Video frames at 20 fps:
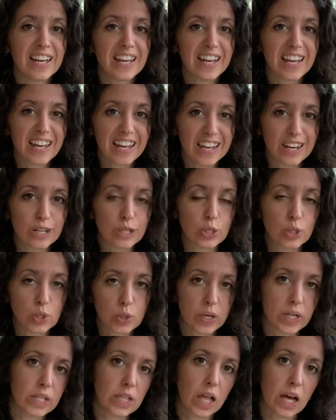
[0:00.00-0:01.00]
in a
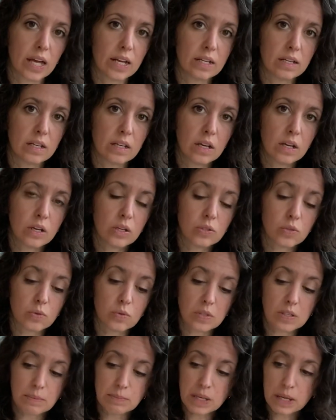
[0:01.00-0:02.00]
straight line. So
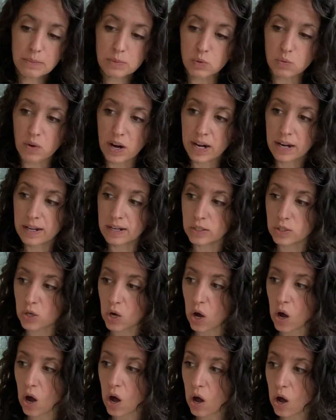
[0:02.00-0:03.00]
sometimes writing is
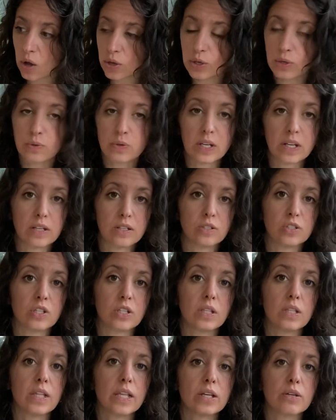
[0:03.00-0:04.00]
all you need, is
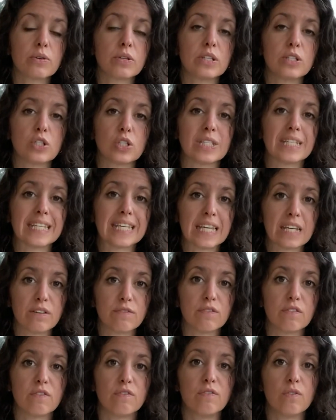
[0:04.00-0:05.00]
to literally just
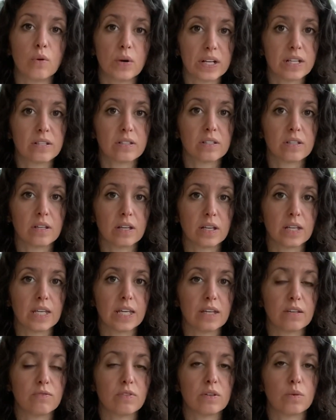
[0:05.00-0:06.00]
give voice and
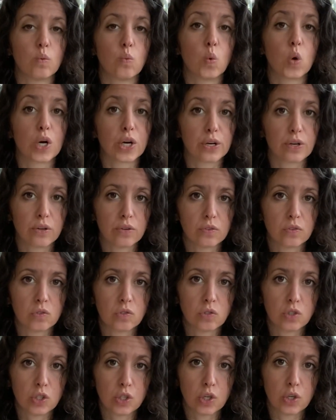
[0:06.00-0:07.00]
give
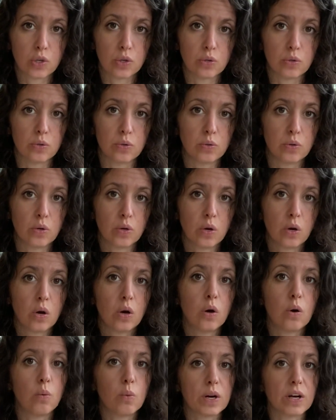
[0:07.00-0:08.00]
words to
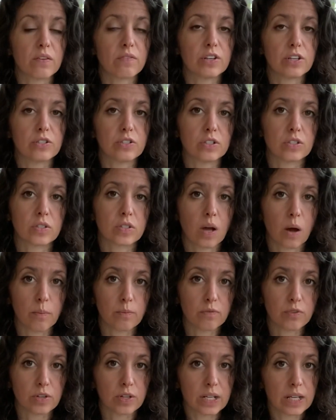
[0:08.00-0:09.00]
whatever your
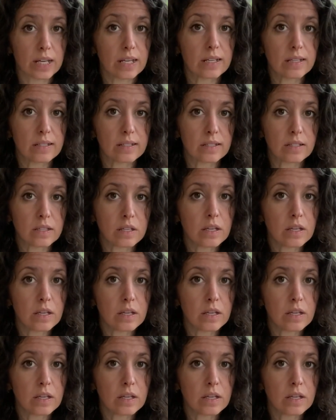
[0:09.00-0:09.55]
discomfort is.